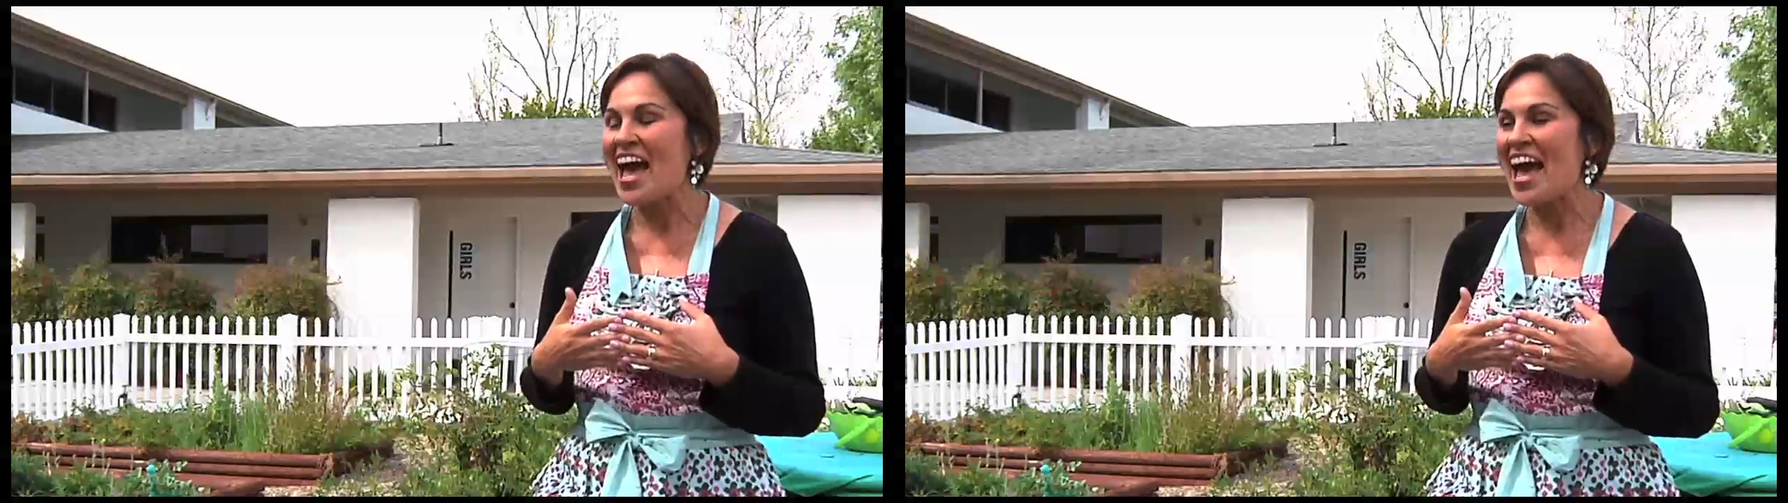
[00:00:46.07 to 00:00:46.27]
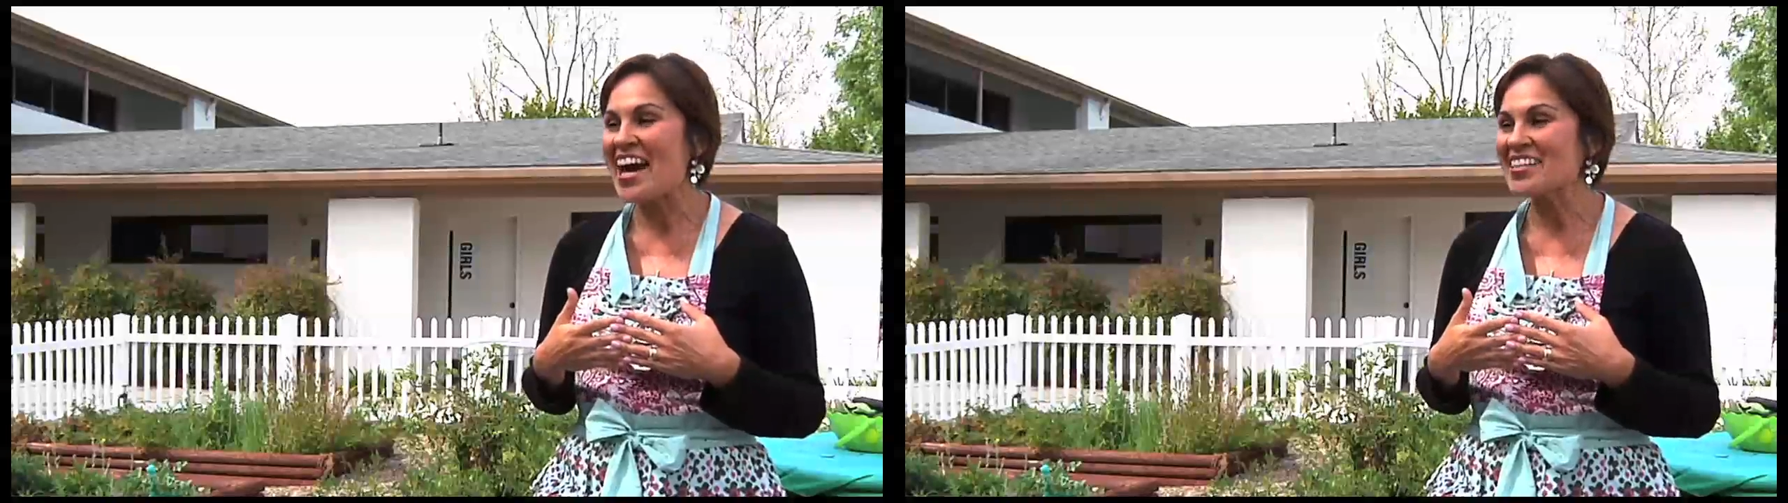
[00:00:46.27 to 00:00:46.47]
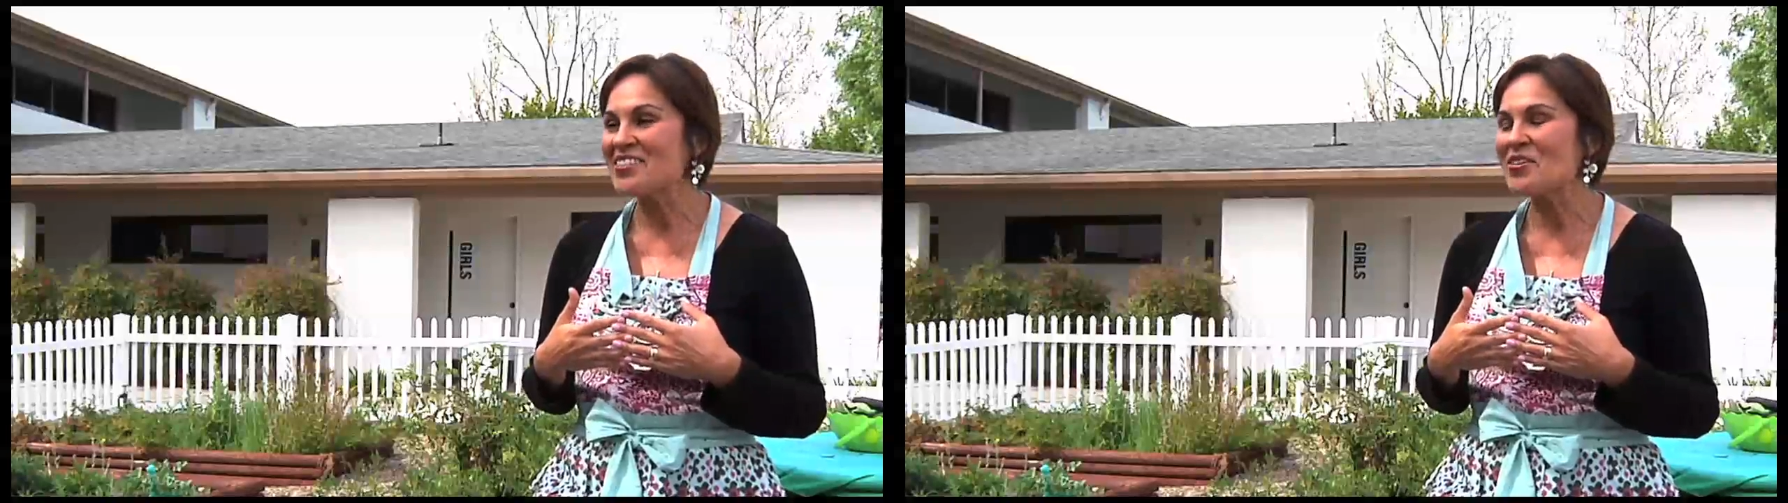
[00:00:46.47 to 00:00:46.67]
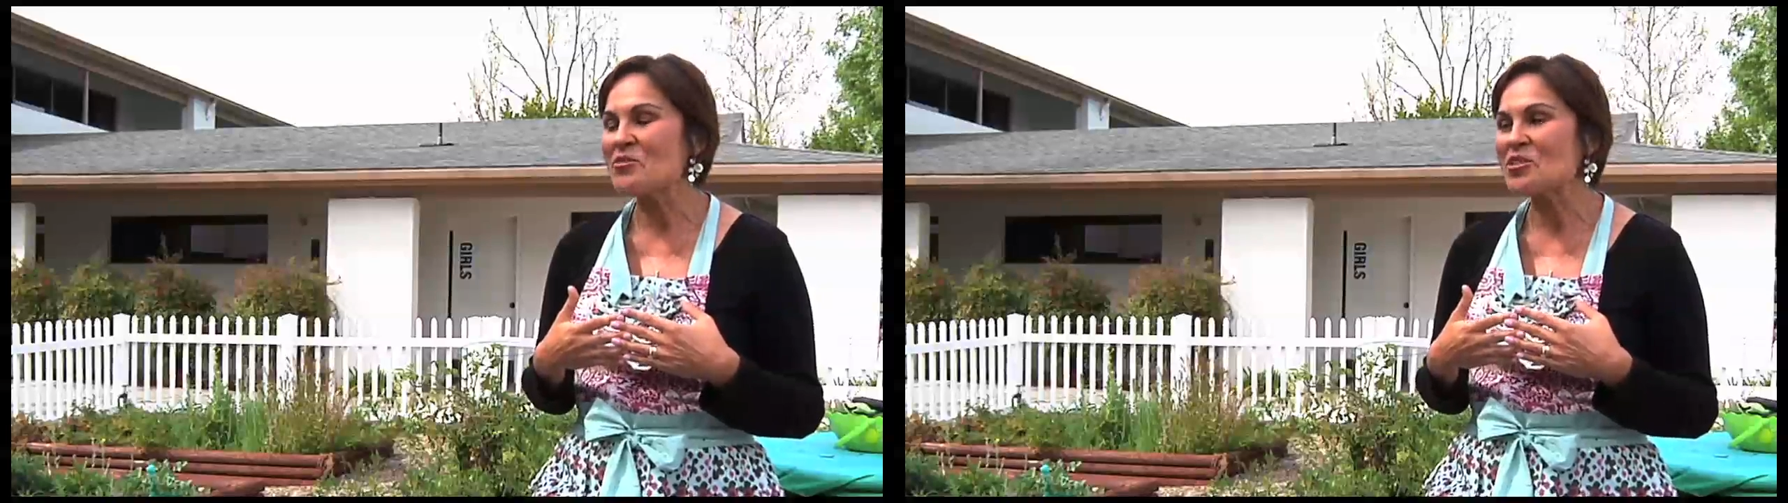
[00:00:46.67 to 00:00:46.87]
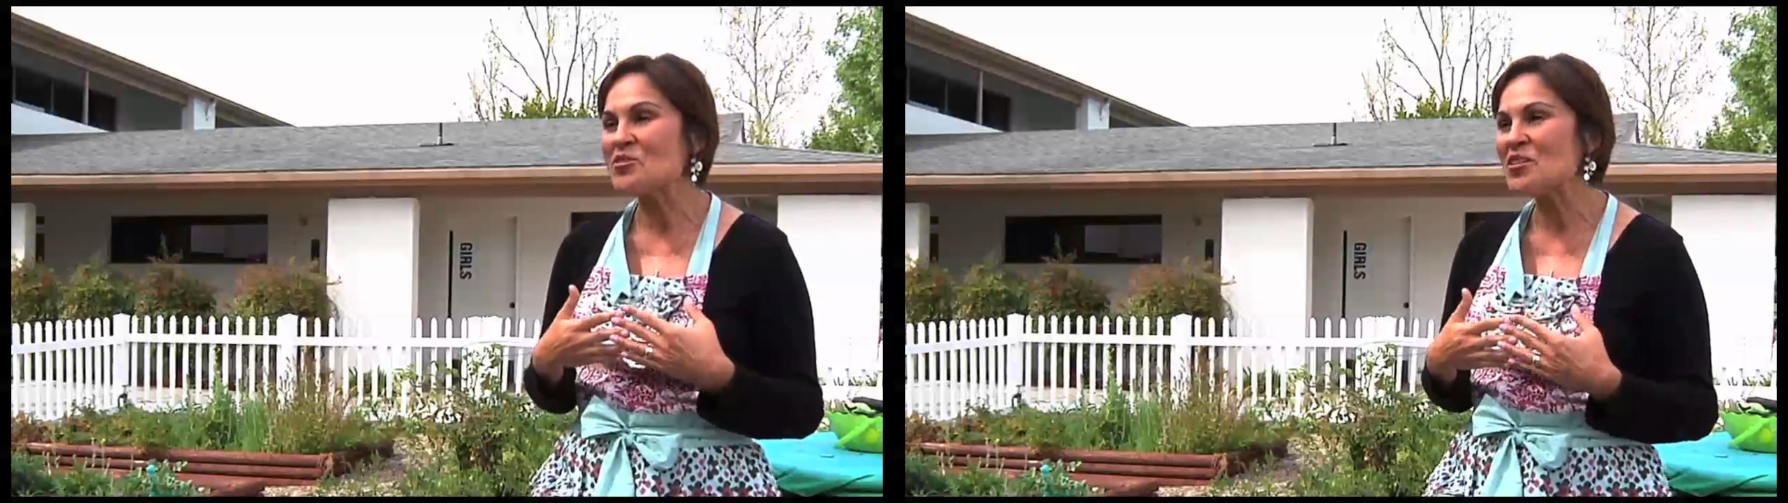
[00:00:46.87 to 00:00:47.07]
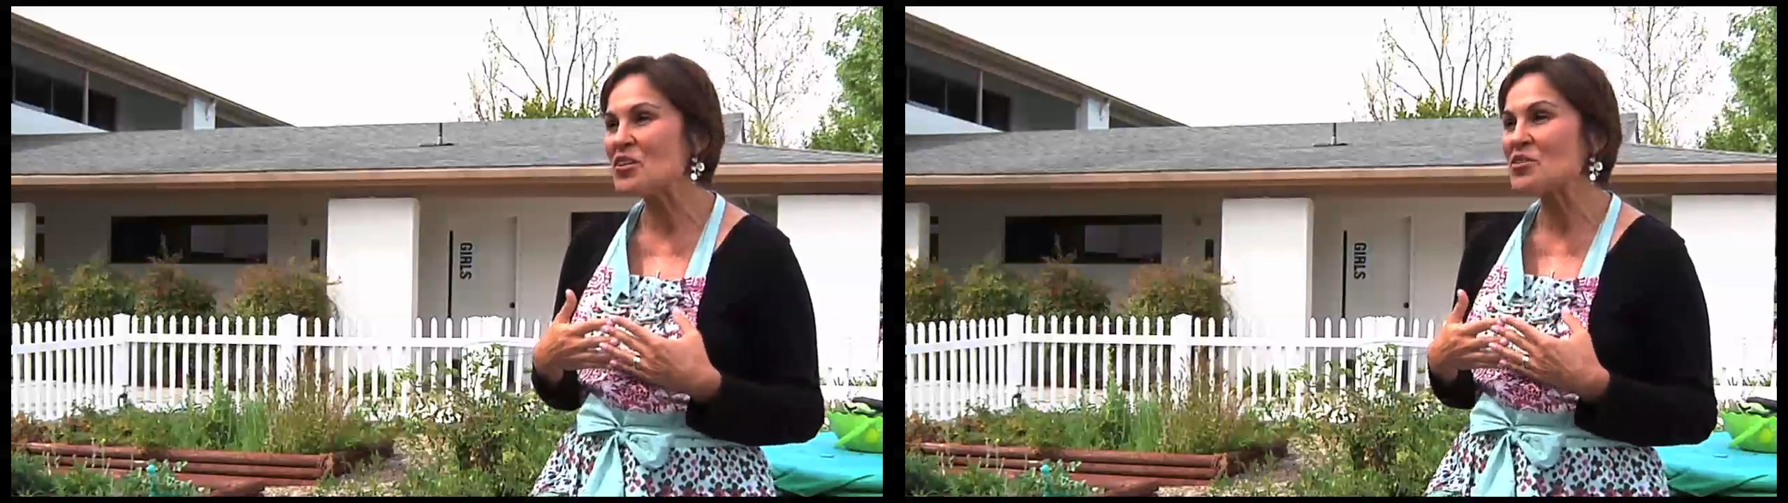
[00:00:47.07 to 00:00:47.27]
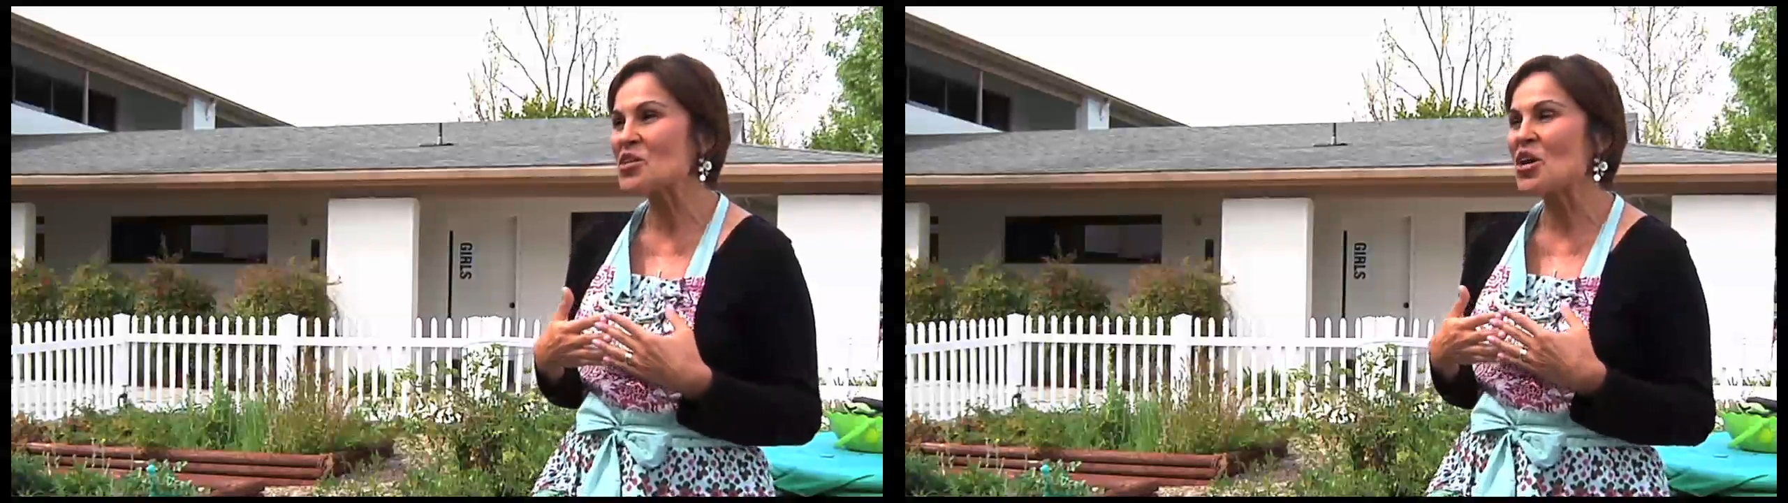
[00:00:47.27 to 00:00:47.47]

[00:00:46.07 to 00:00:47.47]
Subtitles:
And so 2 years